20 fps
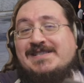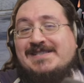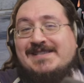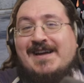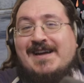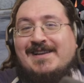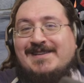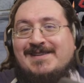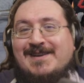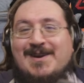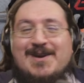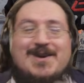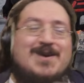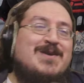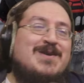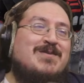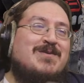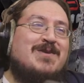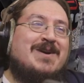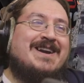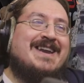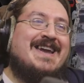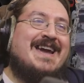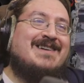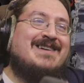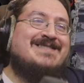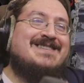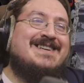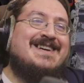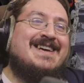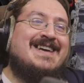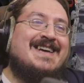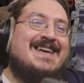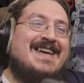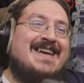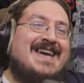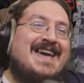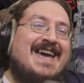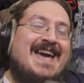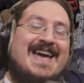not work out,
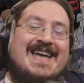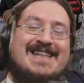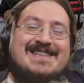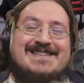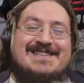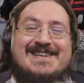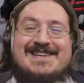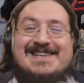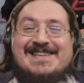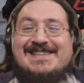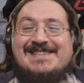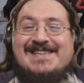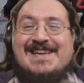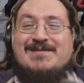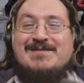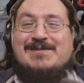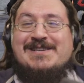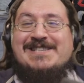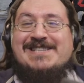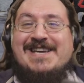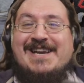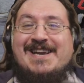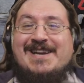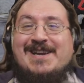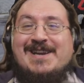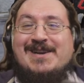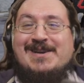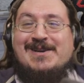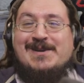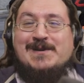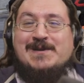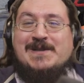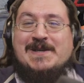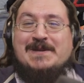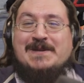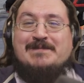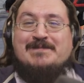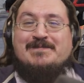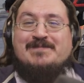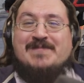and then reach a
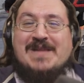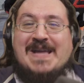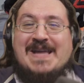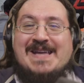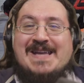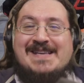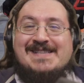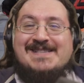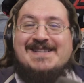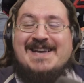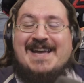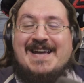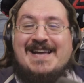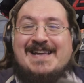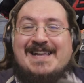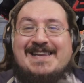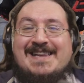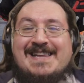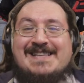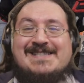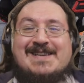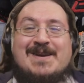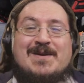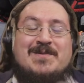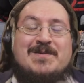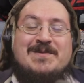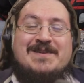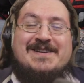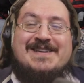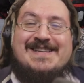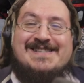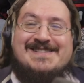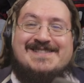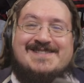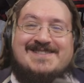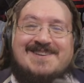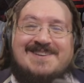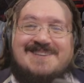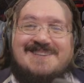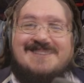conclusion. So yeah, let's go get
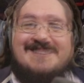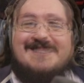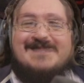started.